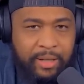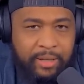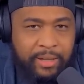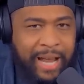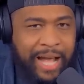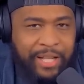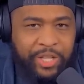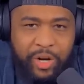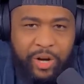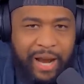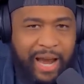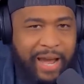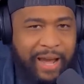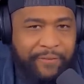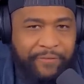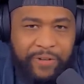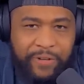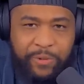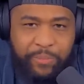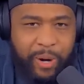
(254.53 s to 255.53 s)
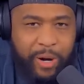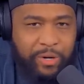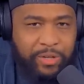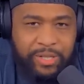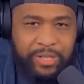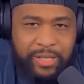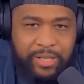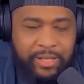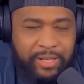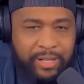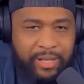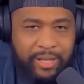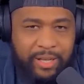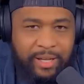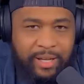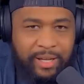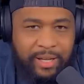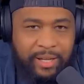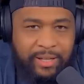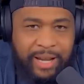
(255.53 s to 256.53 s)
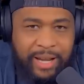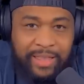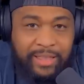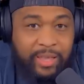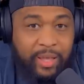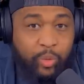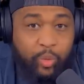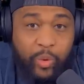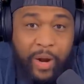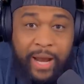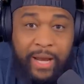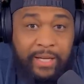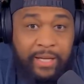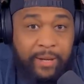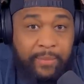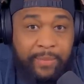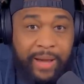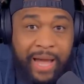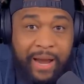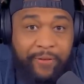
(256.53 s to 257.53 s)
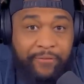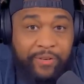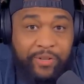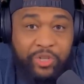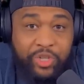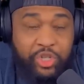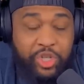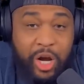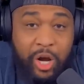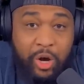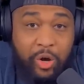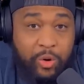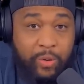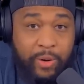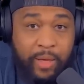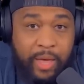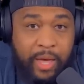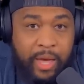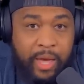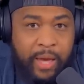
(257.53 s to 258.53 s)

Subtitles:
Not your average person. Not the random average Joe.